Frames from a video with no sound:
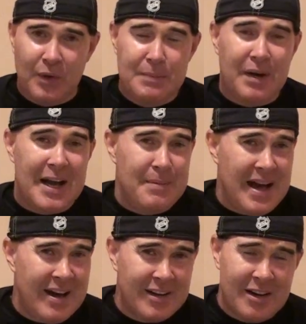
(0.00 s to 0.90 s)
win by
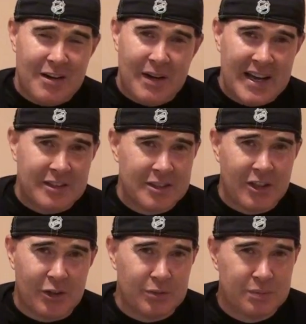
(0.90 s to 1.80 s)
about, oh, I don't
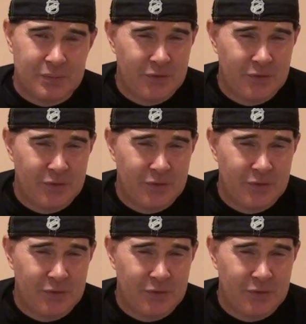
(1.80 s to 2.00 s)
know,